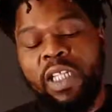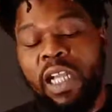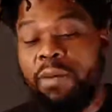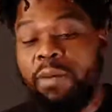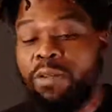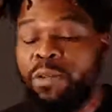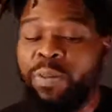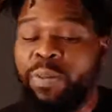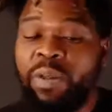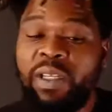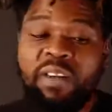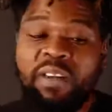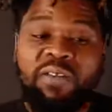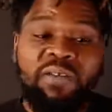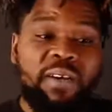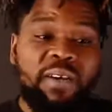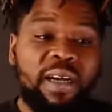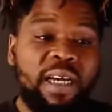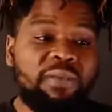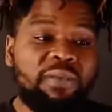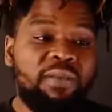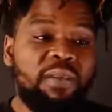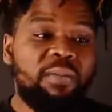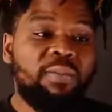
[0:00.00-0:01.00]
I'm speaking for
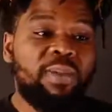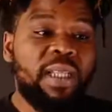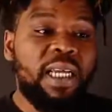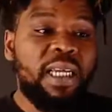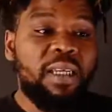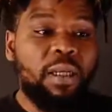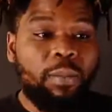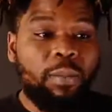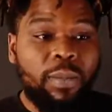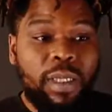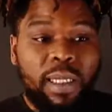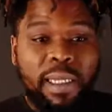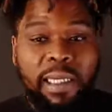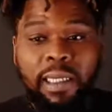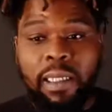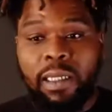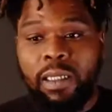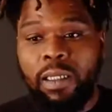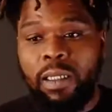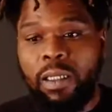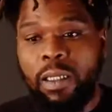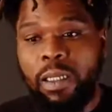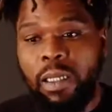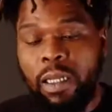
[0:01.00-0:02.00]
every black man.